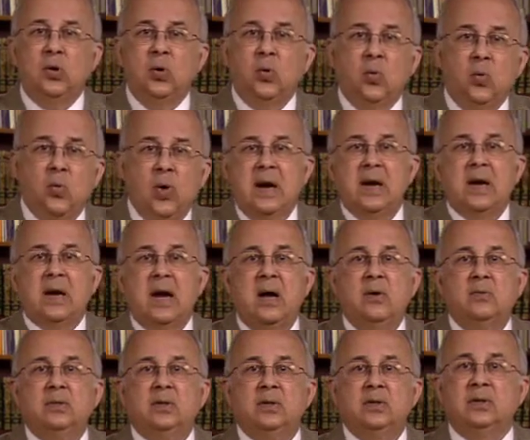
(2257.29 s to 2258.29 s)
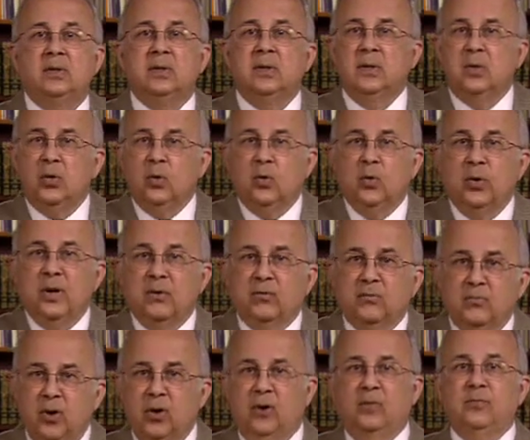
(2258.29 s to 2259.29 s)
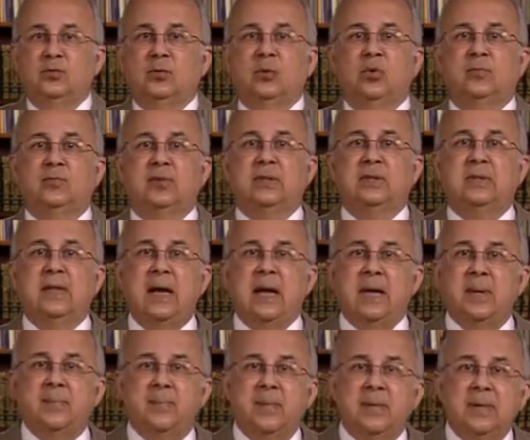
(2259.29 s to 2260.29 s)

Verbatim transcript: well-rounded, who evolved over time